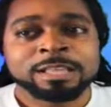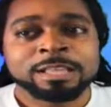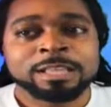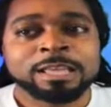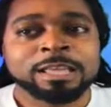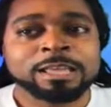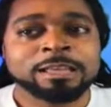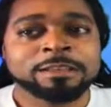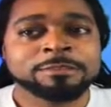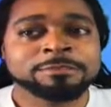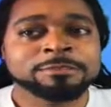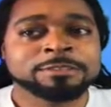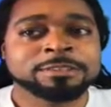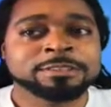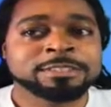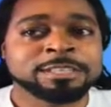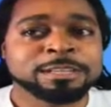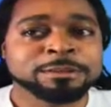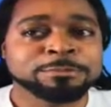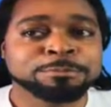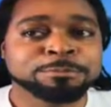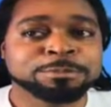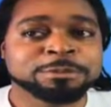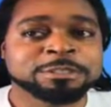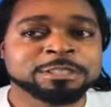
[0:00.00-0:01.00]
if the
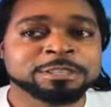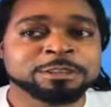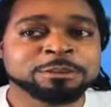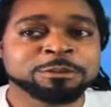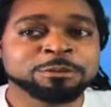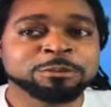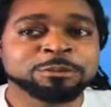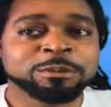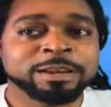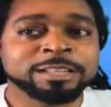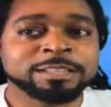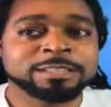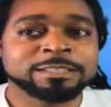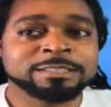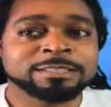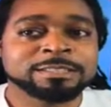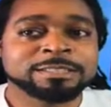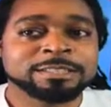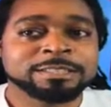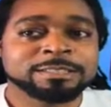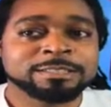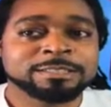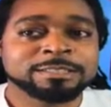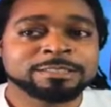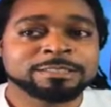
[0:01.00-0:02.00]
temperature
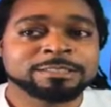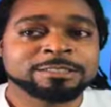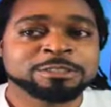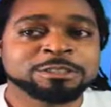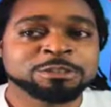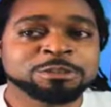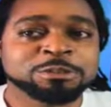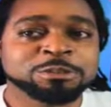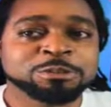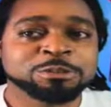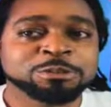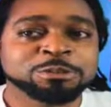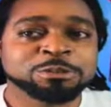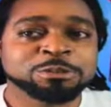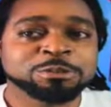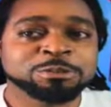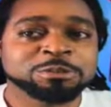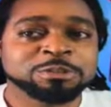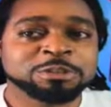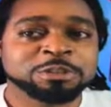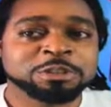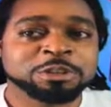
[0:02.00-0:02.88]
went to